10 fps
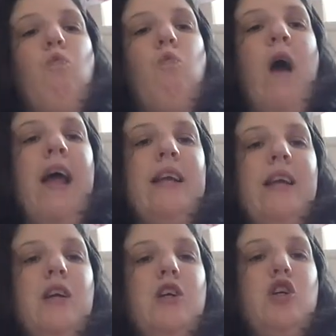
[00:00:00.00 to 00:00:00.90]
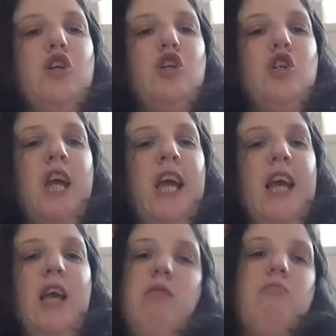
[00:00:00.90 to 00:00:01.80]
when
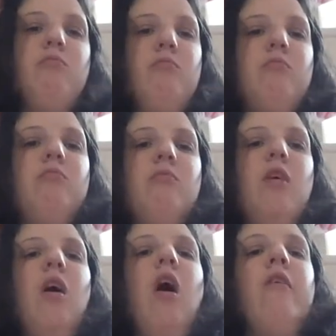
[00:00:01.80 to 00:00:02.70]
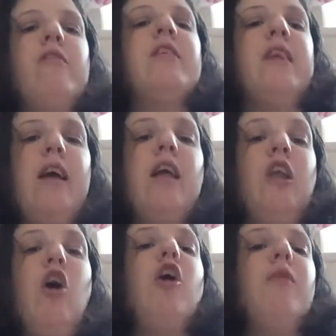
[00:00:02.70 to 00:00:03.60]
she obviously
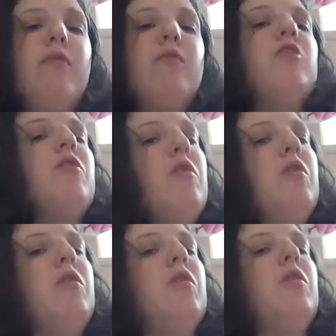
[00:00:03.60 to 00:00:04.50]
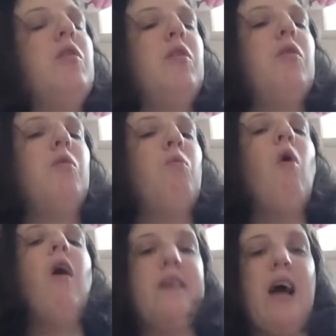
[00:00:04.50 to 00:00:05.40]
learnt
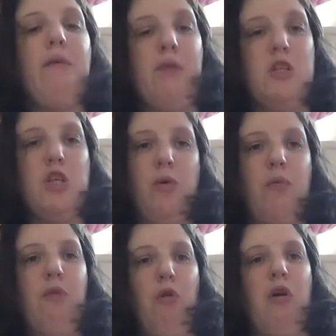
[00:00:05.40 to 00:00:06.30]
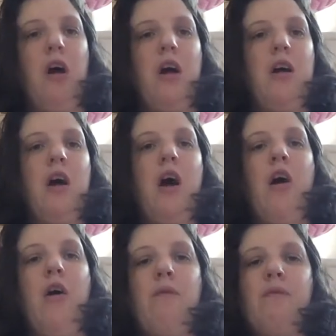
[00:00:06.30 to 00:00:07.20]
what had happened to her mother.
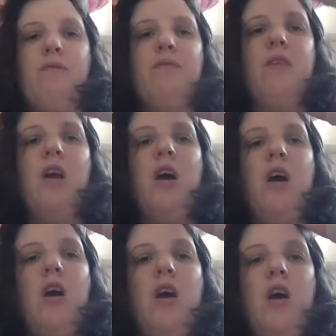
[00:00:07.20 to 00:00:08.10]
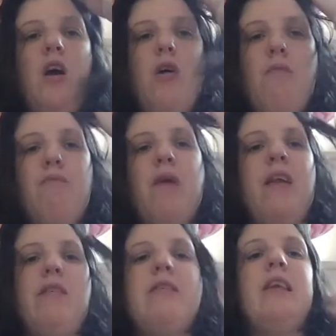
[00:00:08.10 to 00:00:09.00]
Um,
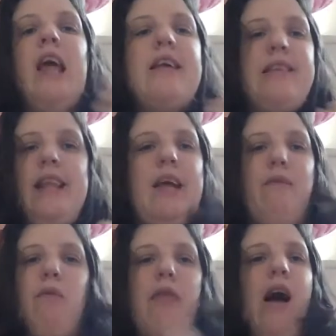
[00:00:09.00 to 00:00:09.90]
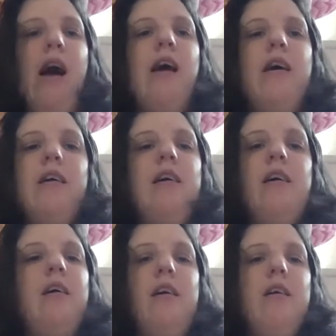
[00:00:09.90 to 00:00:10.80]
ben let slip that
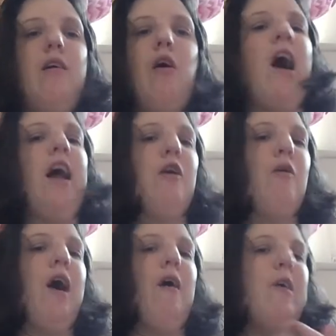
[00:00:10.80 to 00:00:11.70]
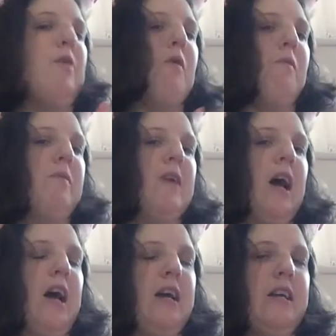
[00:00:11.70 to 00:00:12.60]
I know how your mum
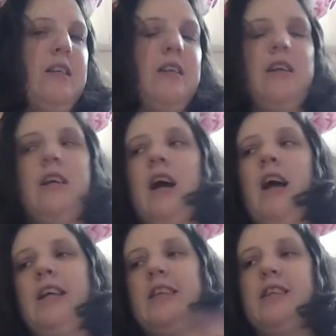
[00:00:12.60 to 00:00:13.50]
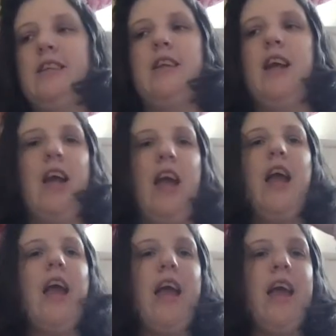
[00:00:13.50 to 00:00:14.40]
died, and
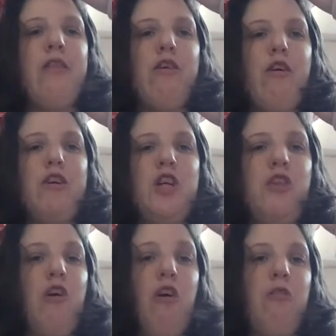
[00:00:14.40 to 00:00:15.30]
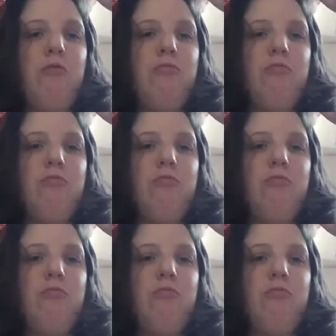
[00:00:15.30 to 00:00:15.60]
he thought she thought,